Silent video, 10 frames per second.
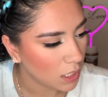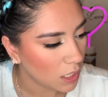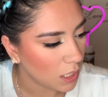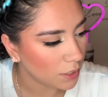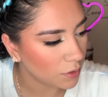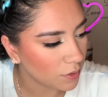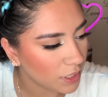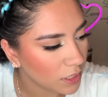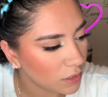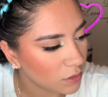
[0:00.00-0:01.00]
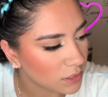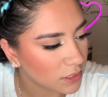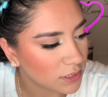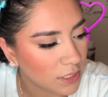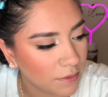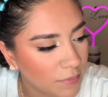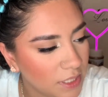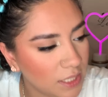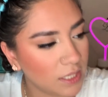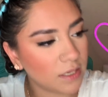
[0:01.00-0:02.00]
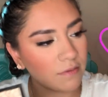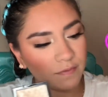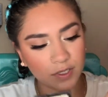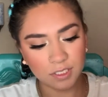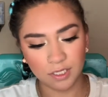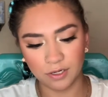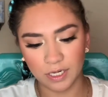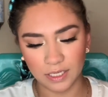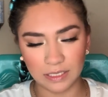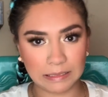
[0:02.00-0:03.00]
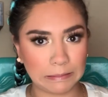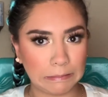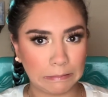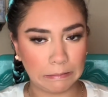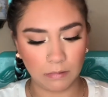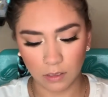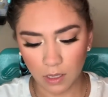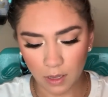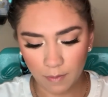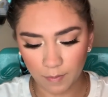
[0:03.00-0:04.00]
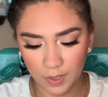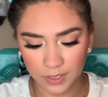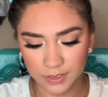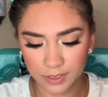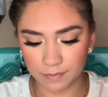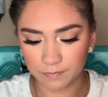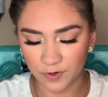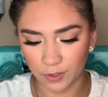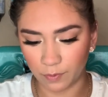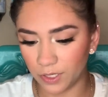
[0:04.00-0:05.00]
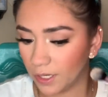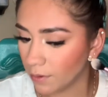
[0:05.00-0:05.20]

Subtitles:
I know that it looks intimidating at first and you're kind of like, but very pretty.